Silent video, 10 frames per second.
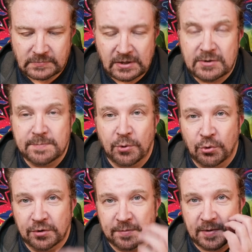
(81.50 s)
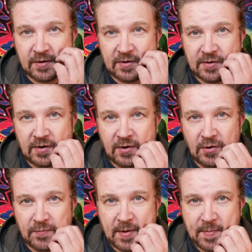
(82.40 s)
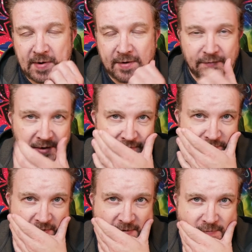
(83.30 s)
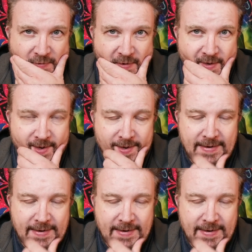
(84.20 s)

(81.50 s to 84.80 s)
it's important because, you know, if people are feeling fearful